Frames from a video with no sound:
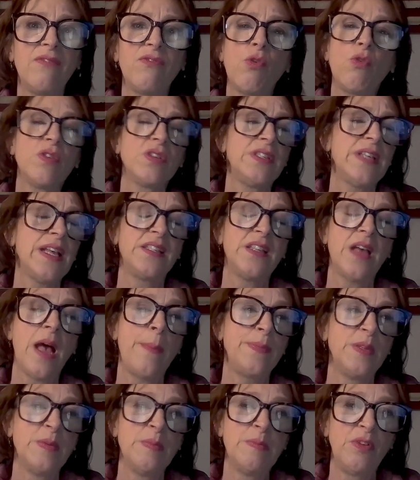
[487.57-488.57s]
Of course, that's
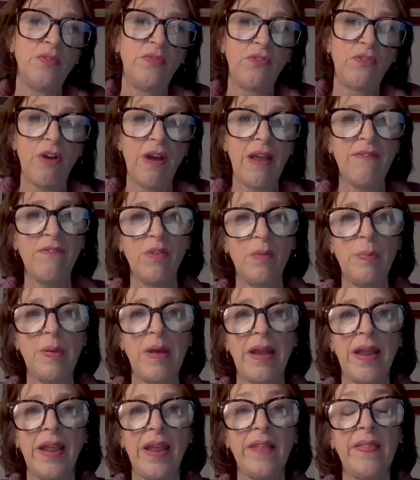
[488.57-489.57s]
optimal for
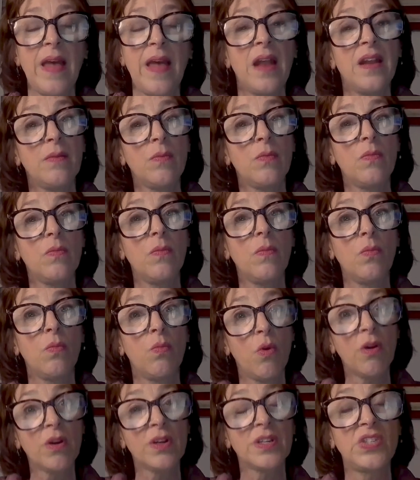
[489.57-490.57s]
everybody. And that
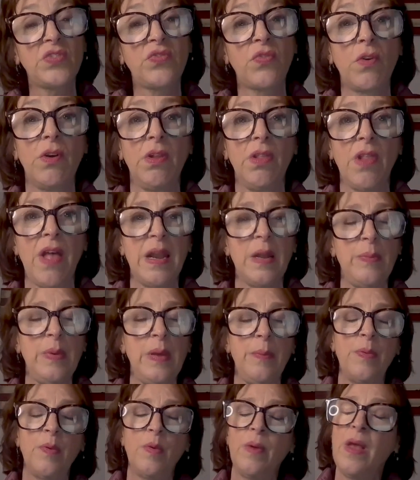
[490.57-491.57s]
works for a lot of
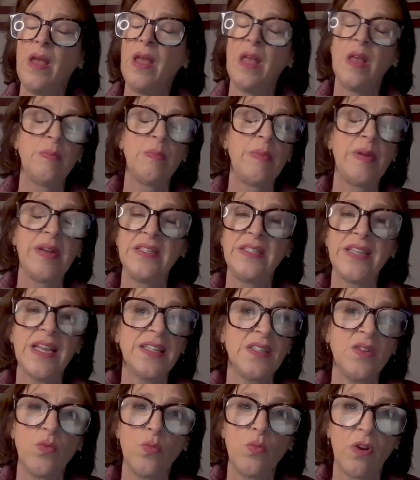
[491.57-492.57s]
people, but it
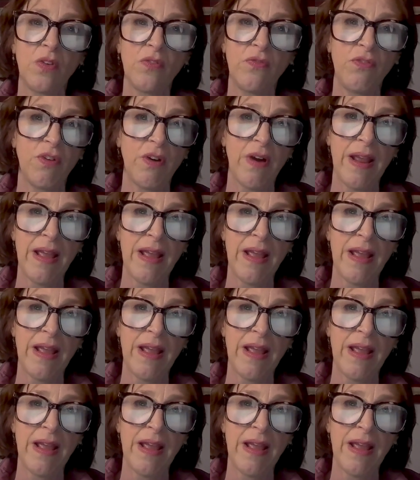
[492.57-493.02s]
doesn't work for